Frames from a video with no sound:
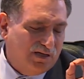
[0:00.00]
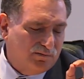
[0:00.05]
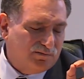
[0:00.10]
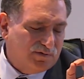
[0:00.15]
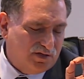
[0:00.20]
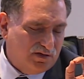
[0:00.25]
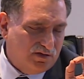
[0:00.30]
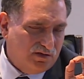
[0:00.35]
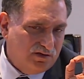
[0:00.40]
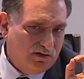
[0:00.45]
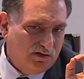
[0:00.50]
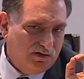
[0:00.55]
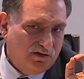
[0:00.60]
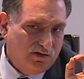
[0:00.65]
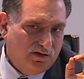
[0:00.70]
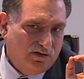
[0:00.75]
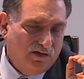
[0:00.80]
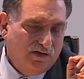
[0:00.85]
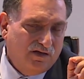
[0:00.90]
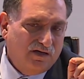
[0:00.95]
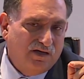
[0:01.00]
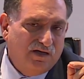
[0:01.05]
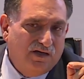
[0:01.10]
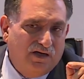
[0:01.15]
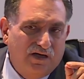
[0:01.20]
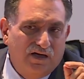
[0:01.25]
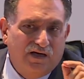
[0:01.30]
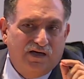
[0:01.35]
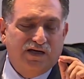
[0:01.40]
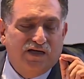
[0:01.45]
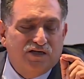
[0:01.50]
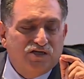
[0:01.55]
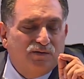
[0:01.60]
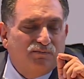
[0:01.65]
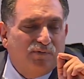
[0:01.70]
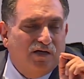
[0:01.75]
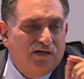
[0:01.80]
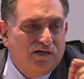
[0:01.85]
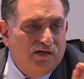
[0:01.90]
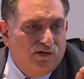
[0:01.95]
but should
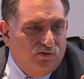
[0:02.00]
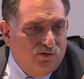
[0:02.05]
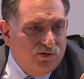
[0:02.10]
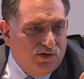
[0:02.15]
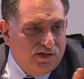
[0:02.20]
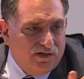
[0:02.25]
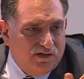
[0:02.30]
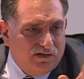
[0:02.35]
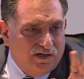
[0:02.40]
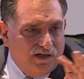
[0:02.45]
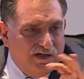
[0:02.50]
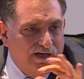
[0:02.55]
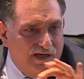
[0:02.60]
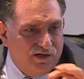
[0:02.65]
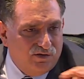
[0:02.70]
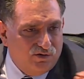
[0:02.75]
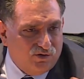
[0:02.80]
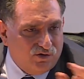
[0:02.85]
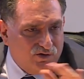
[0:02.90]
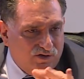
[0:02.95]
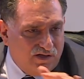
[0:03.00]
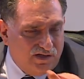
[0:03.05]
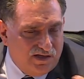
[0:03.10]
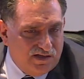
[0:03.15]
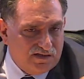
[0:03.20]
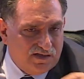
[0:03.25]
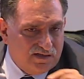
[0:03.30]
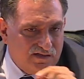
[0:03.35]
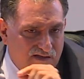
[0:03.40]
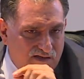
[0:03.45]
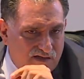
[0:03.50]
revisit its principles.